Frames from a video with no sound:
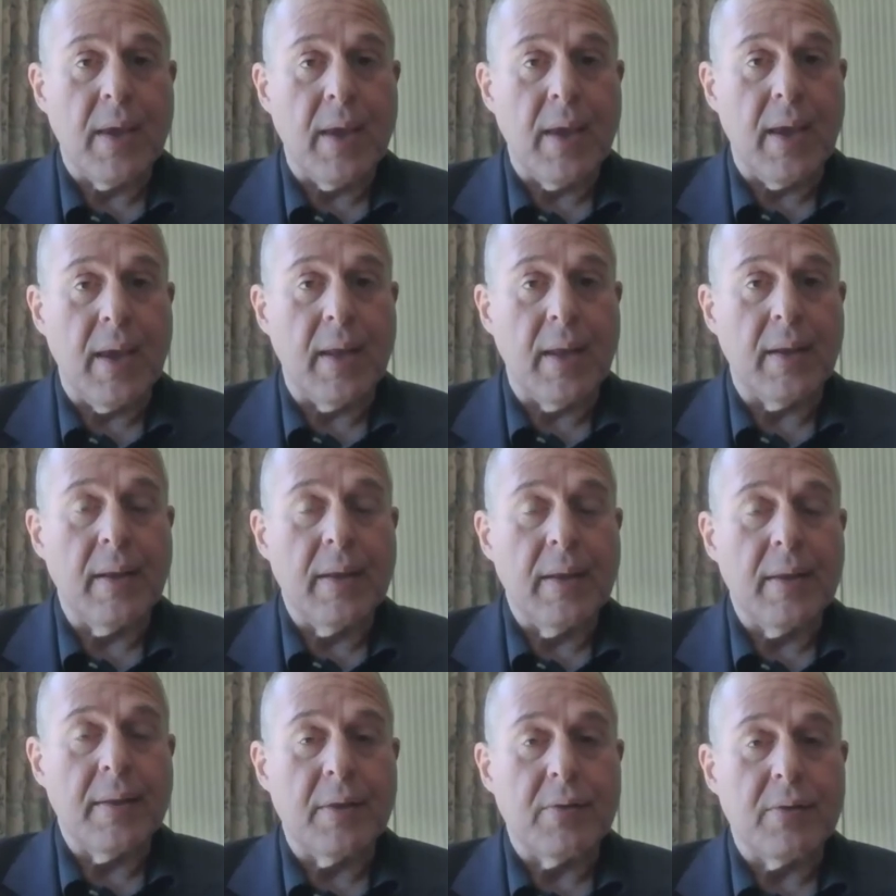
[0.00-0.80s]
And
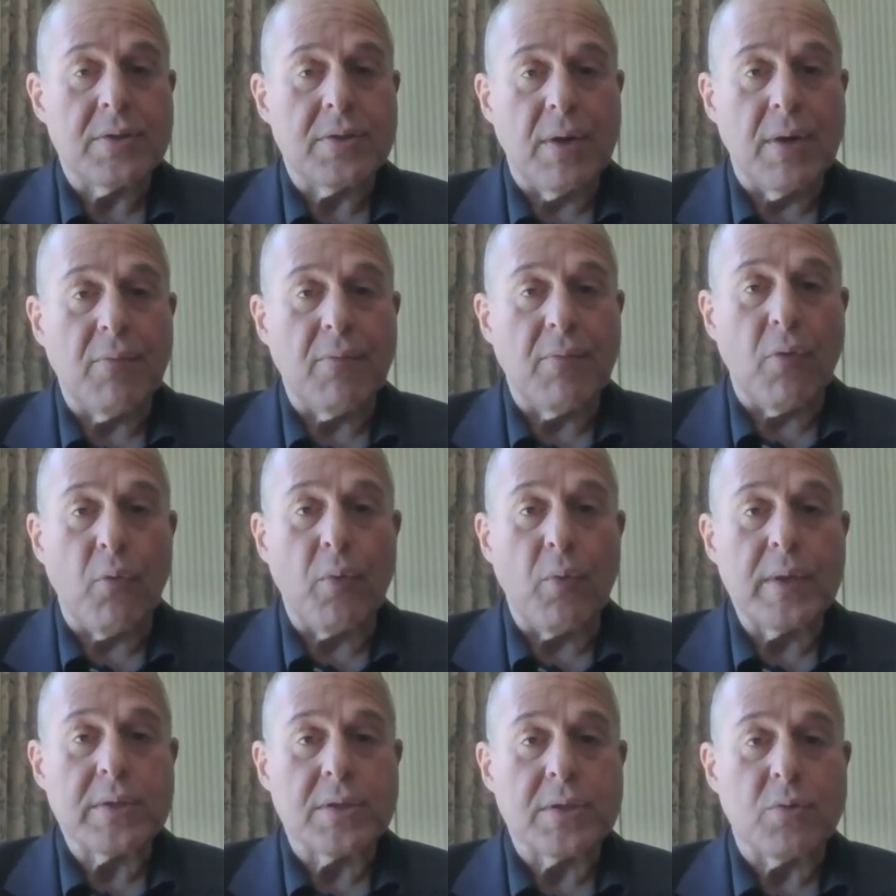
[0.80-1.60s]
there are several
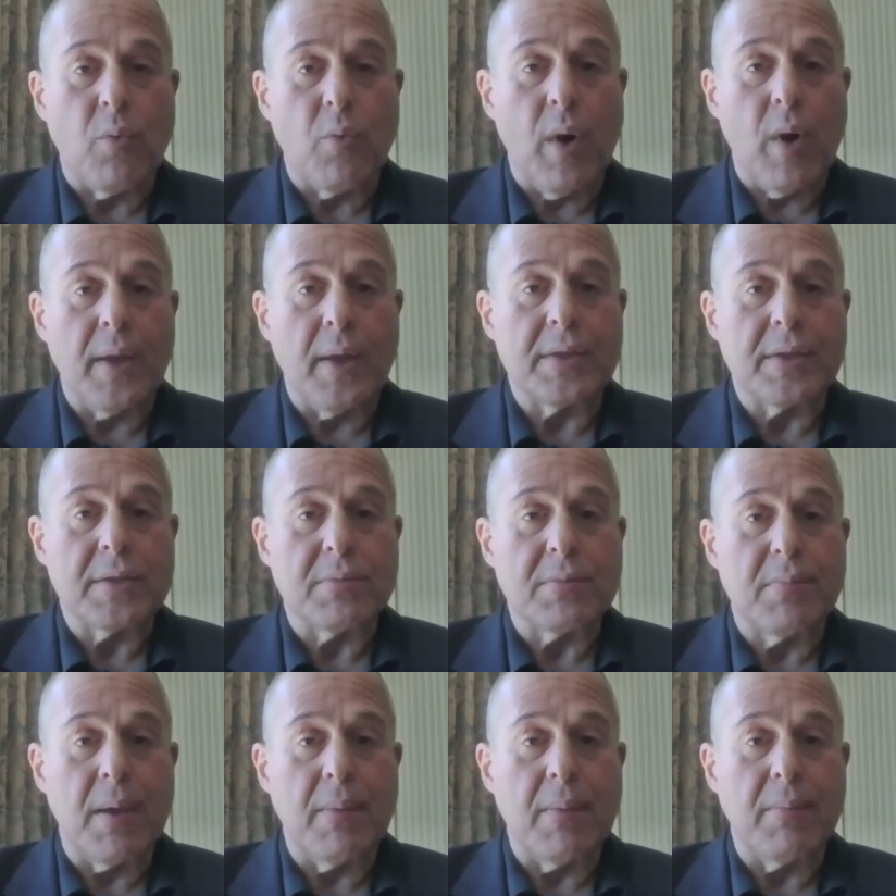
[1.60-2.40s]
reasons why
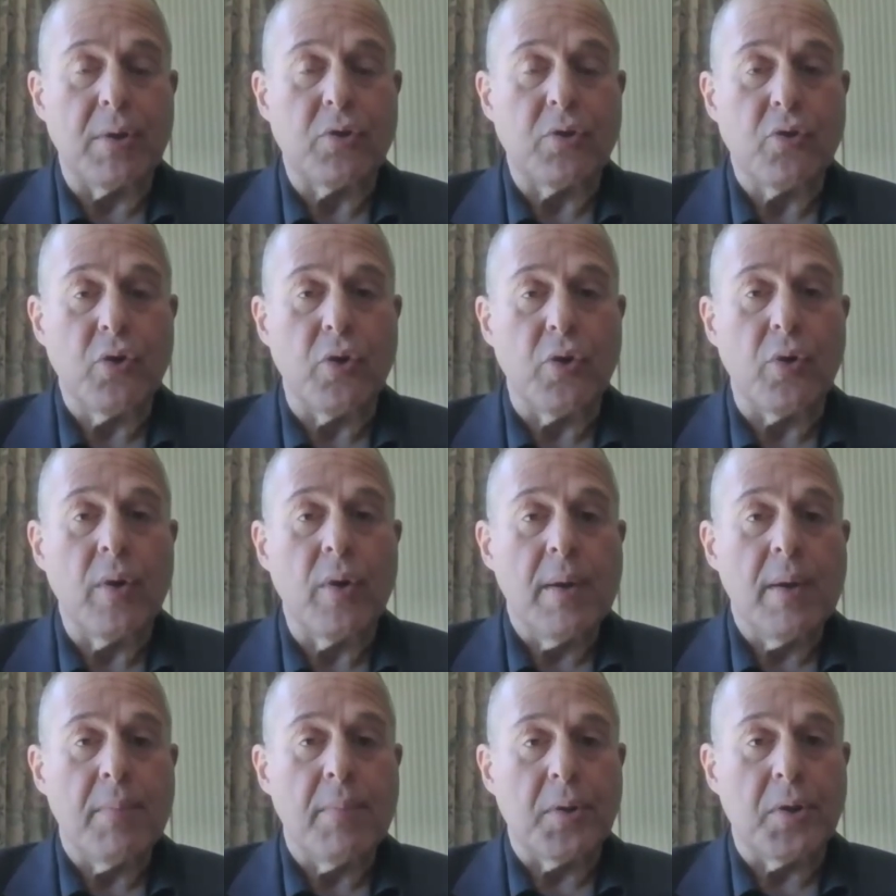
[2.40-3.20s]
this may be true,